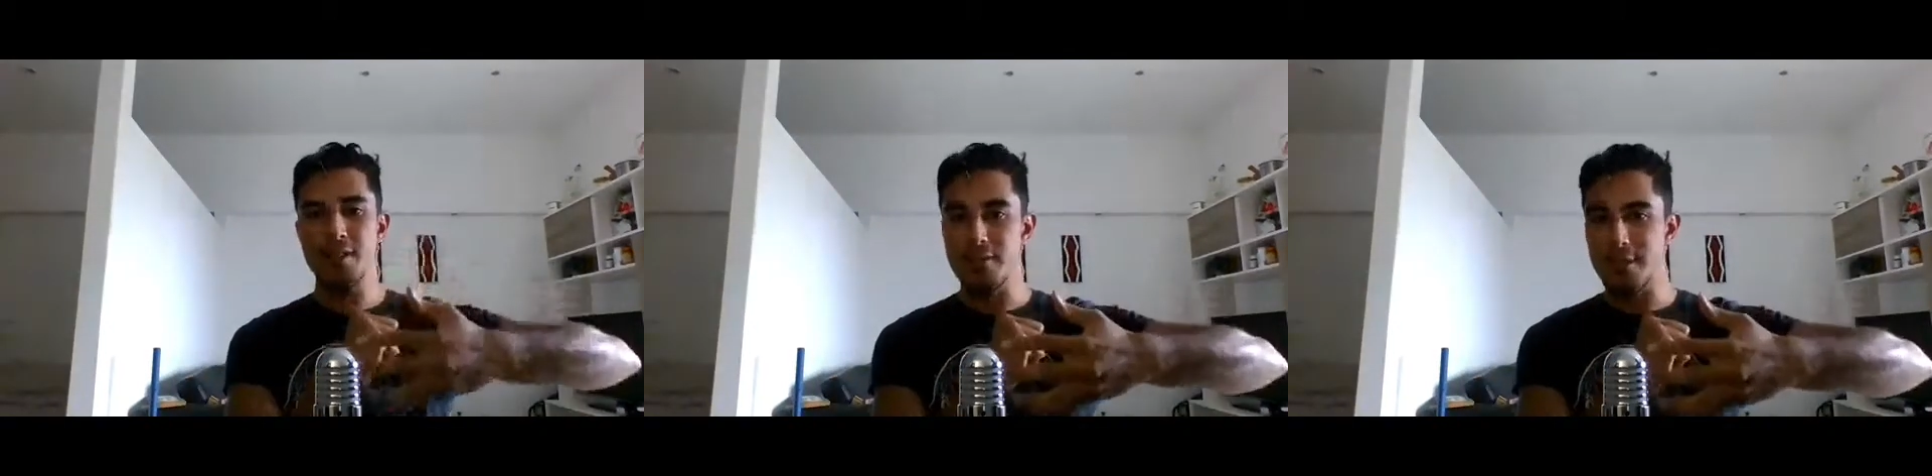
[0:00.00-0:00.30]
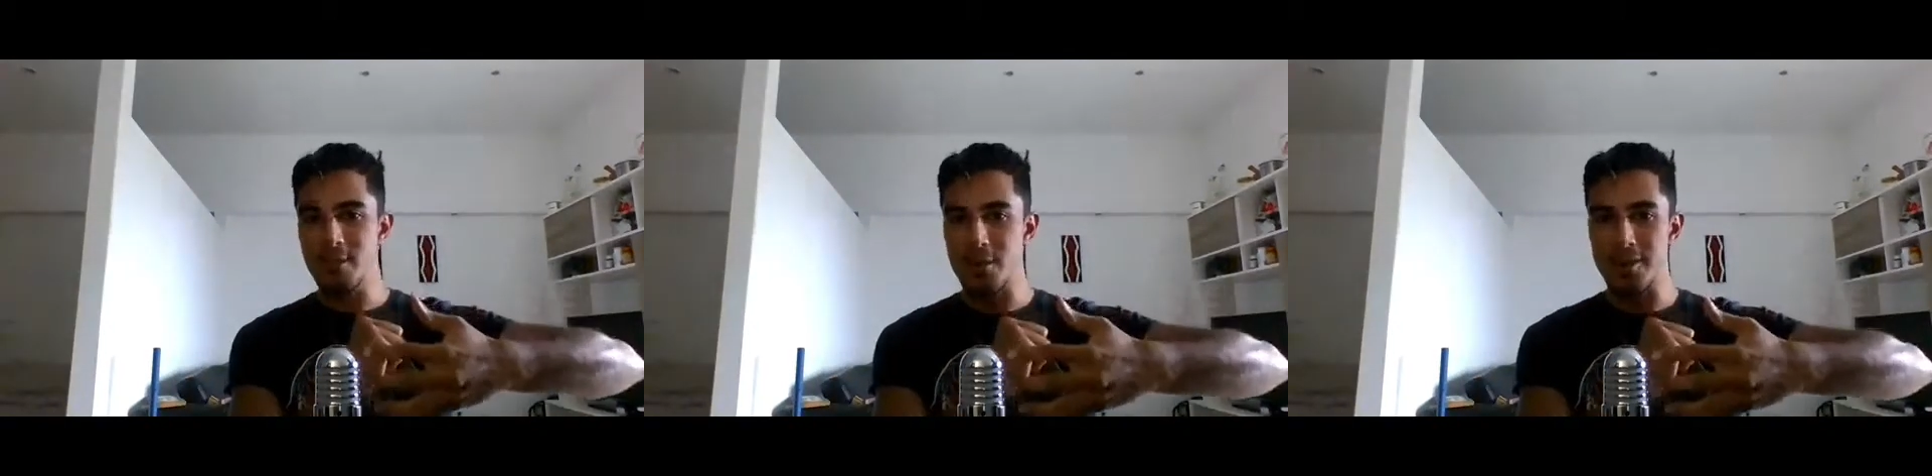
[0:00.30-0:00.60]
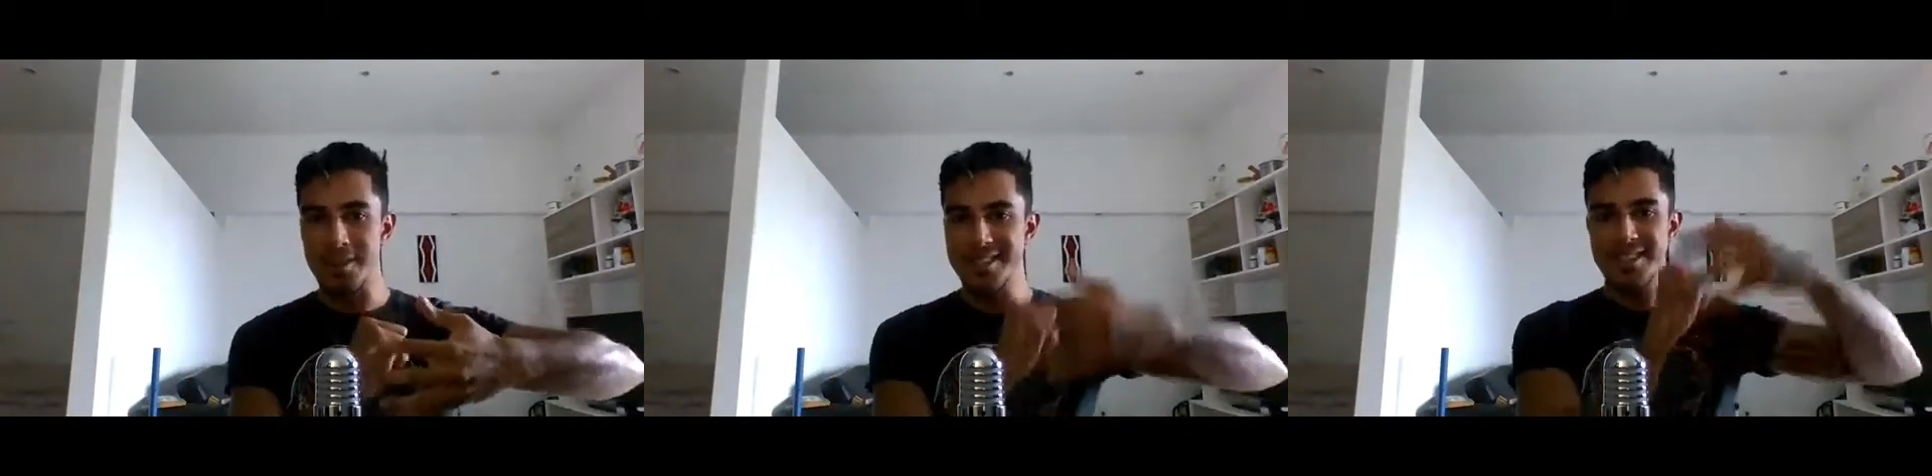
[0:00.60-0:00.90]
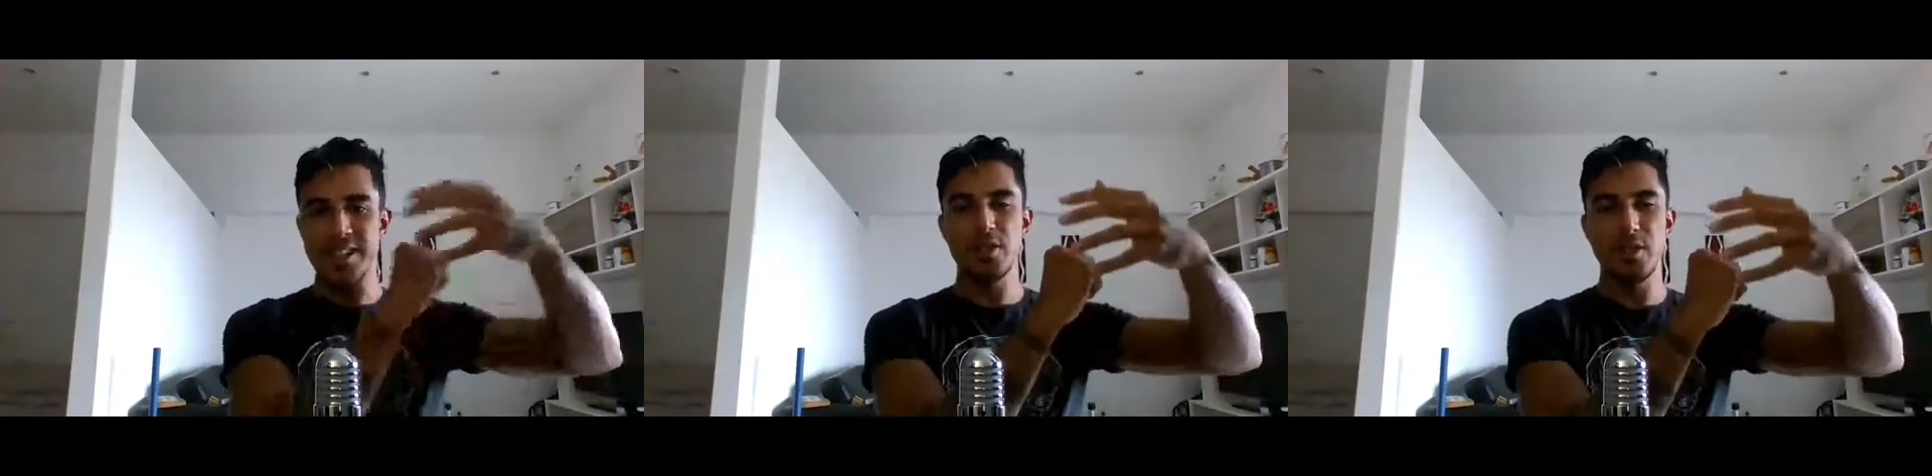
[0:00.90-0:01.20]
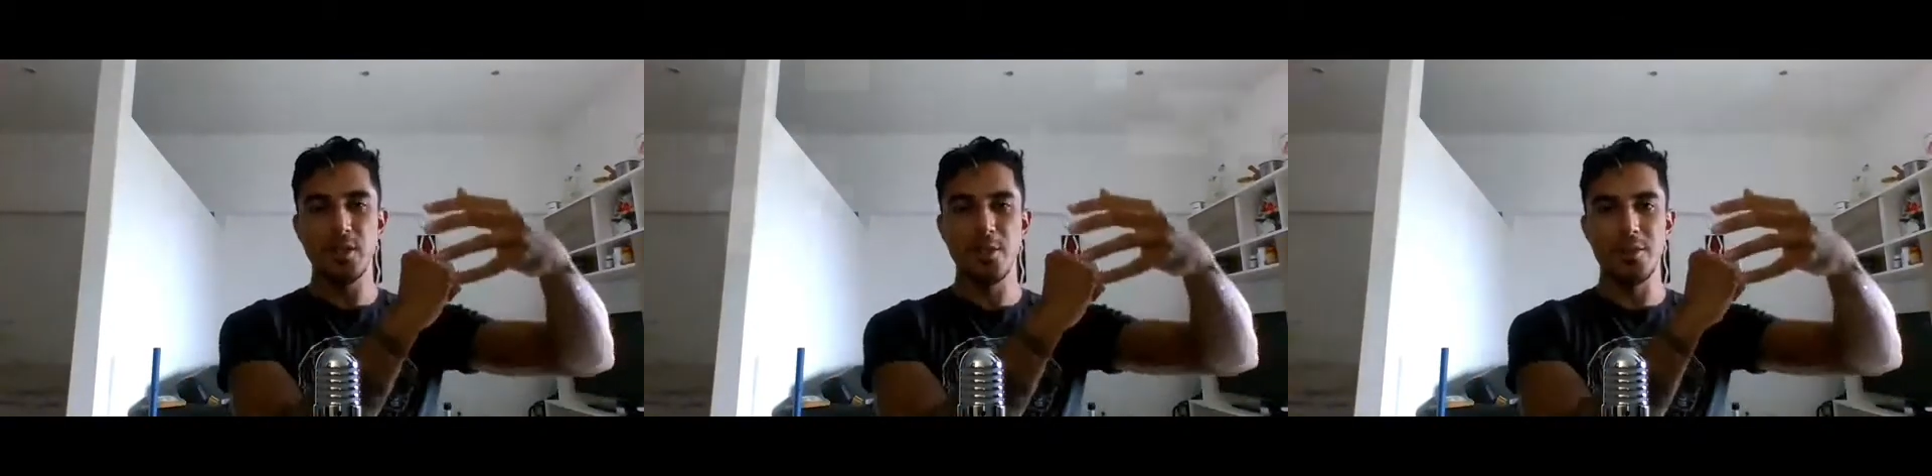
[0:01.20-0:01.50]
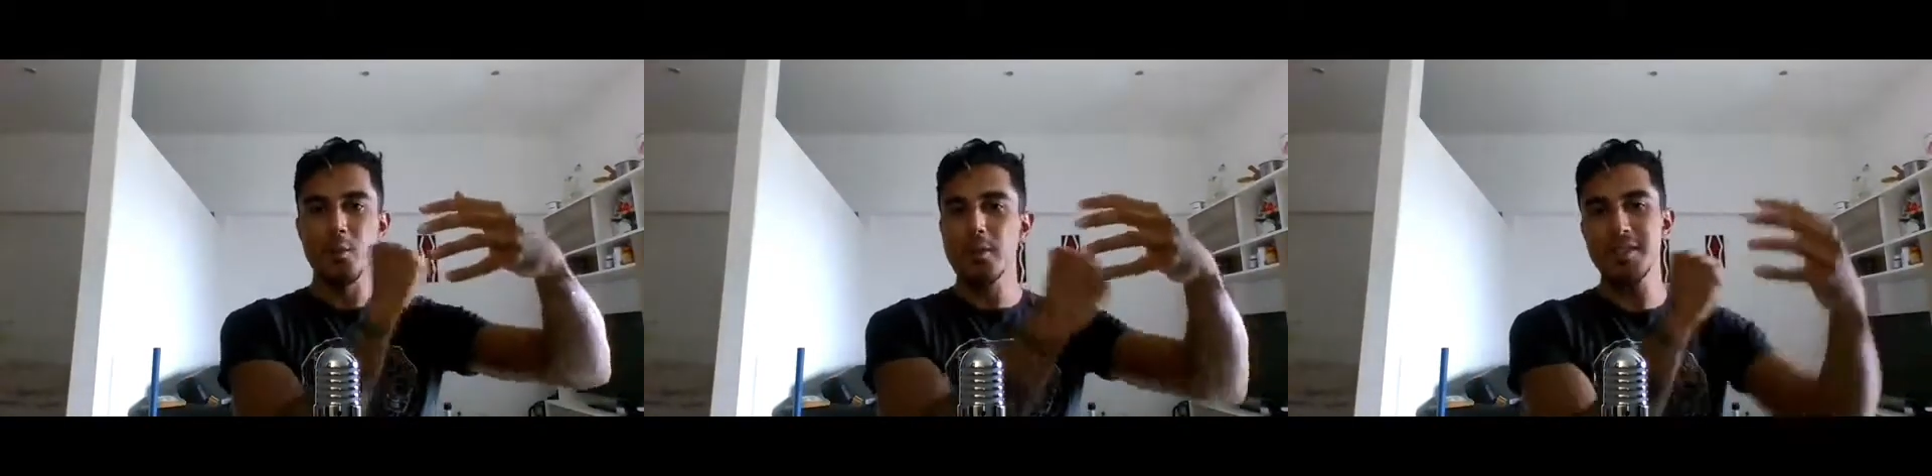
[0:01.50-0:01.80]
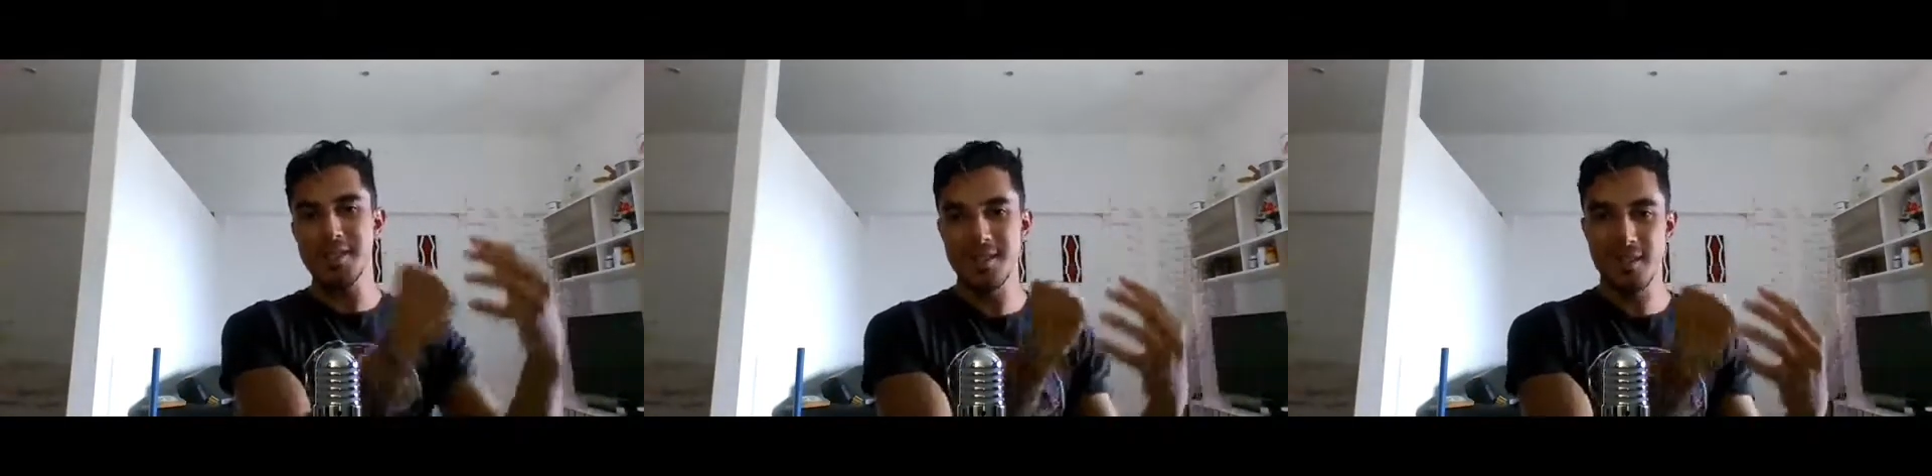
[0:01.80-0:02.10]
over the wound in stage 2, the
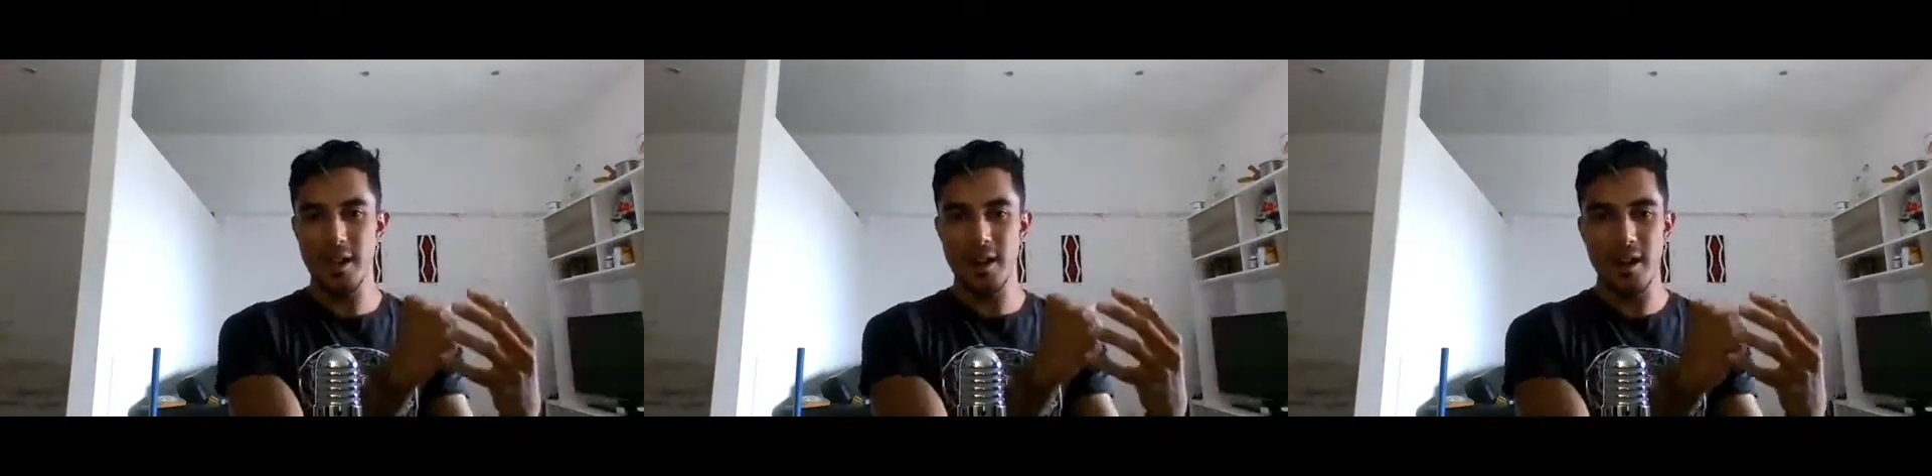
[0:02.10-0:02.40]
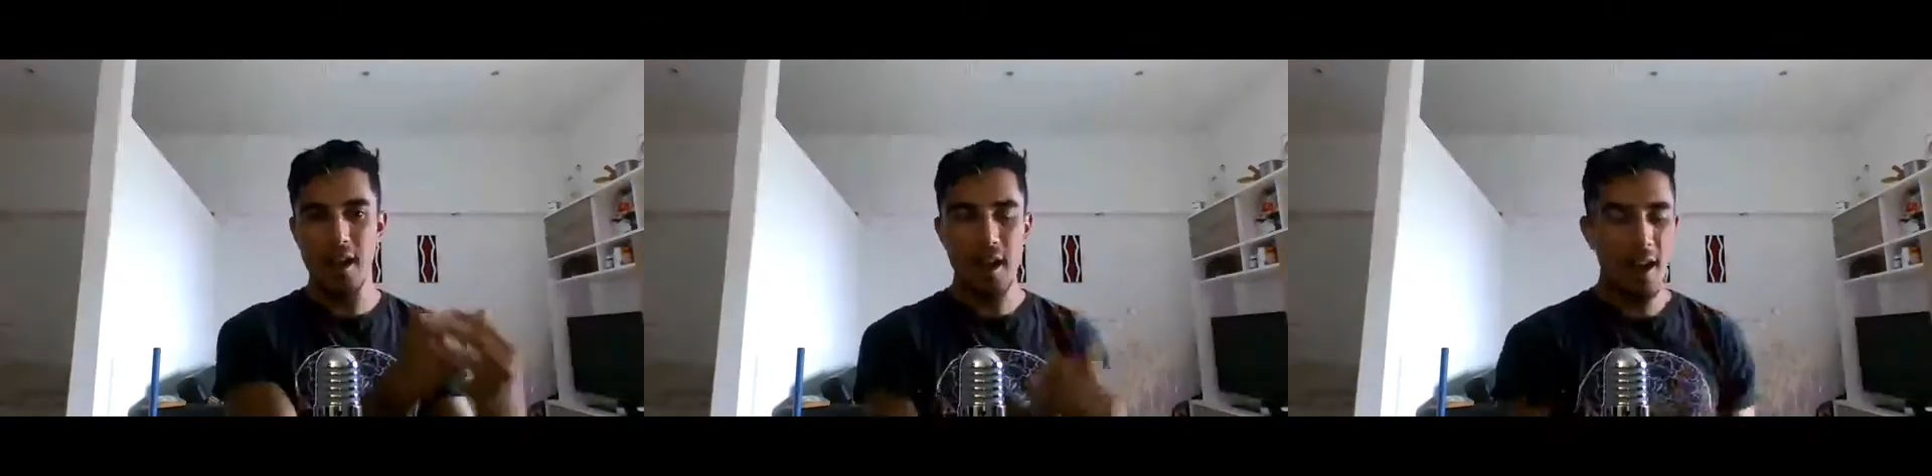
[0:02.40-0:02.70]
wound is still there.